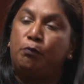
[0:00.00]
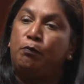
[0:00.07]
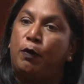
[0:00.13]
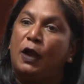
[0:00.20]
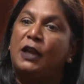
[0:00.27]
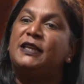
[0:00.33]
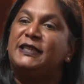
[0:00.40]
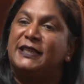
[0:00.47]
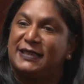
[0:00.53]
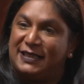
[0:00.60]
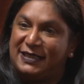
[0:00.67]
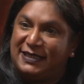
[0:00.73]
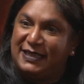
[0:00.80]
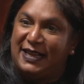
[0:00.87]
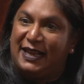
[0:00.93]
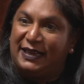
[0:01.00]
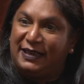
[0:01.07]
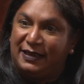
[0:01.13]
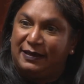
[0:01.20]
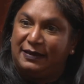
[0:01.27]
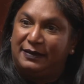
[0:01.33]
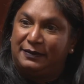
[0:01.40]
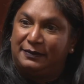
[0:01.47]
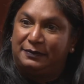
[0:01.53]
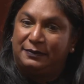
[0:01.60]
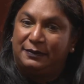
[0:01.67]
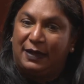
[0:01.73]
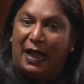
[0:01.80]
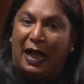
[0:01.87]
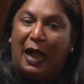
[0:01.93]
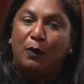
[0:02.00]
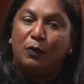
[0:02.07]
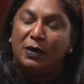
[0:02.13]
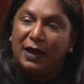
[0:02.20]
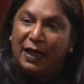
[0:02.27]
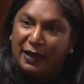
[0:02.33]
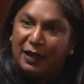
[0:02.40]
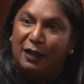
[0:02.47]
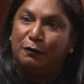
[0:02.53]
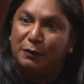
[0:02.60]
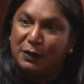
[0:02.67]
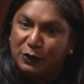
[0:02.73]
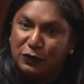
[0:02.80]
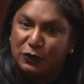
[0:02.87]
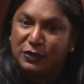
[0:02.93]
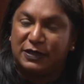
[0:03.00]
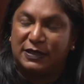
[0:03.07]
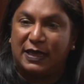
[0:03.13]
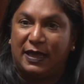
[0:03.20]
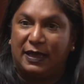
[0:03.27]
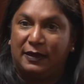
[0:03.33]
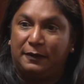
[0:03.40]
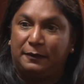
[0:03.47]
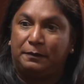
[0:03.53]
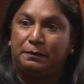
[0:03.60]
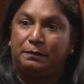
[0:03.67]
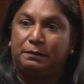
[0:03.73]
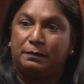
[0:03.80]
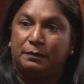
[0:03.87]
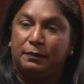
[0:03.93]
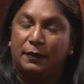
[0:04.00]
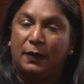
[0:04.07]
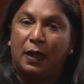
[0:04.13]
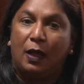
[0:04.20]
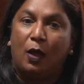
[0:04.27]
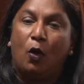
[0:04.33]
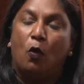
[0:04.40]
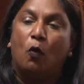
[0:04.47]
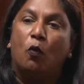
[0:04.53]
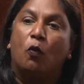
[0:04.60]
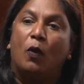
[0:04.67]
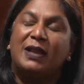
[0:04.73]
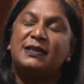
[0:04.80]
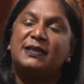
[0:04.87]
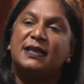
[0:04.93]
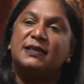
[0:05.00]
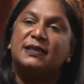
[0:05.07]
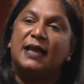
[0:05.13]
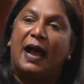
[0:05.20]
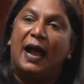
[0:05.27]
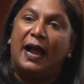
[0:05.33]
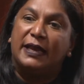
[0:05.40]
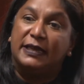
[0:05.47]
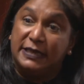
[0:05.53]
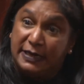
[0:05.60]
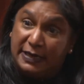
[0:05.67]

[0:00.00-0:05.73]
politics aside, I would like government to say, what does the ID